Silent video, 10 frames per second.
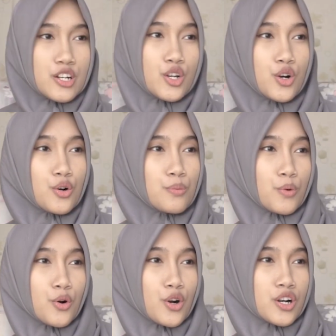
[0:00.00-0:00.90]
No
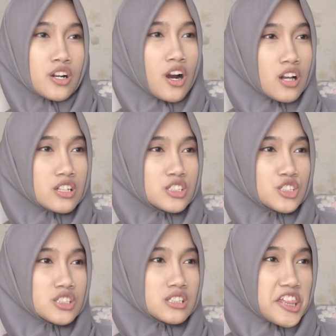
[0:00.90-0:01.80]
more
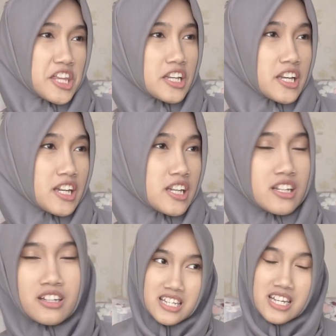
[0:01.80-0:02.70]
college
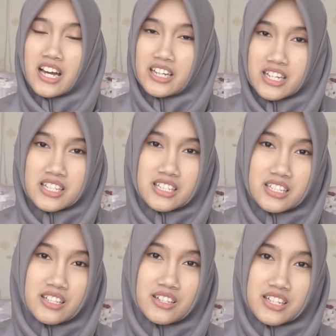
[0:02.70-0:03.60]
singing. Yeah, I
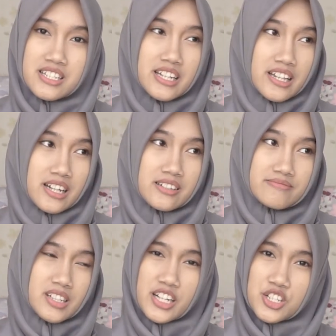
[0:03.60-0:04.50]
guess you can say that.
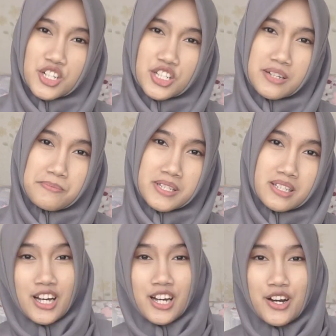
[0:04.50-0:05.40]
And extra tips?
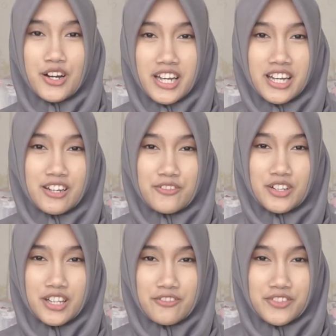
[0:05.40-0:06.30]
Okay, if you
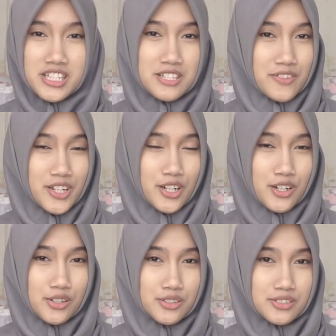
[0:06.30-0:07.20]
love this
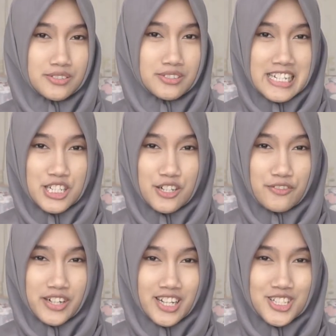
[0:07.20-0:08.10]
video, don't
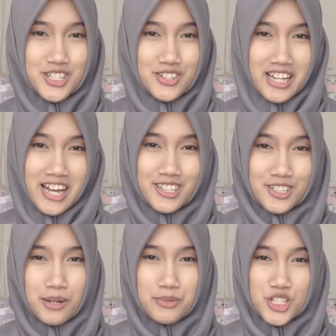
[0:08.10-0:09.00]
forget to like,
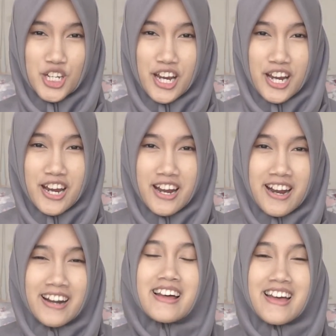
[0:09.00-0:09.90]
comment,
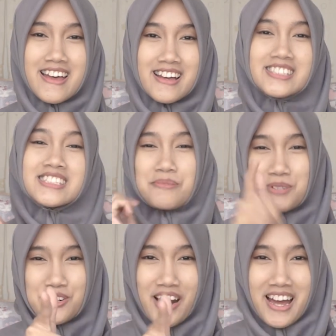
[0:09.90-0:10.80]
share, and
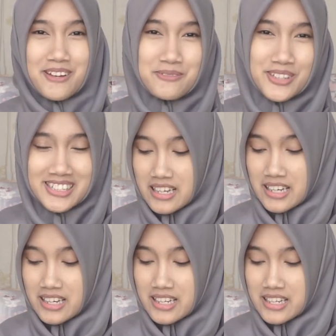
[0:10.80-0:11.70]
subscribe.
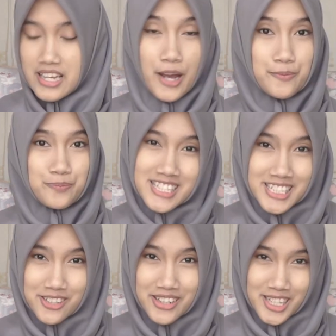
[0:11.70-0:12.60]
And yeah,
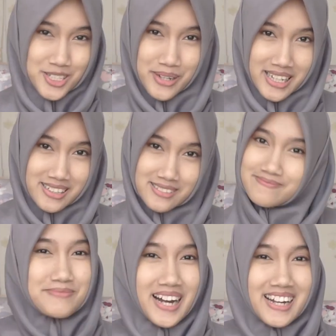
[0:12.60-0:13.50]
see you next week.
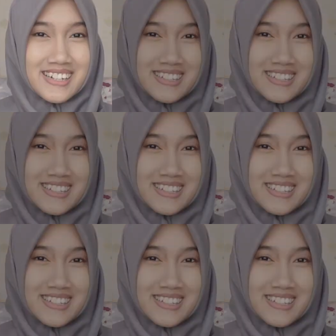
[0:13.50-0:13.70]
Bye.